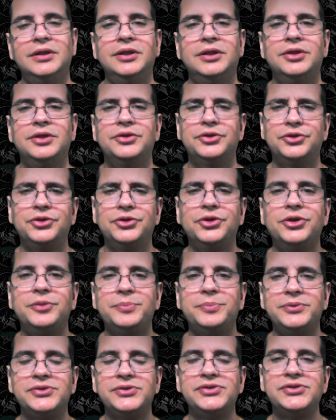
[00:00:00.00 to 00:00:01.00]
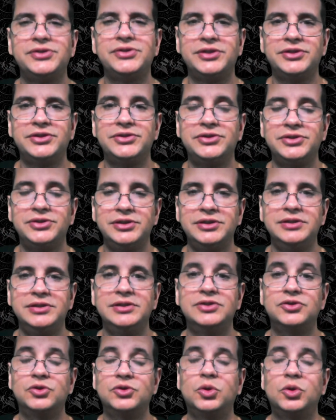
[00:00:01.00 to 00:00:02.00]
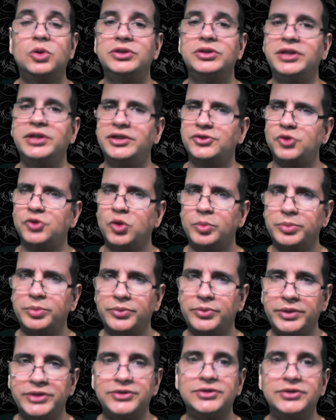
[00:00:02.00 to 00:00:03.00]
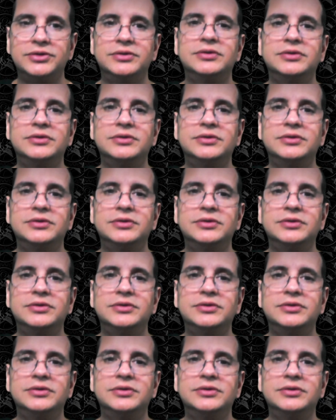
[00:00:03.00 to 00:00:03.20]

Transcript: The third business entity is called an S corporation.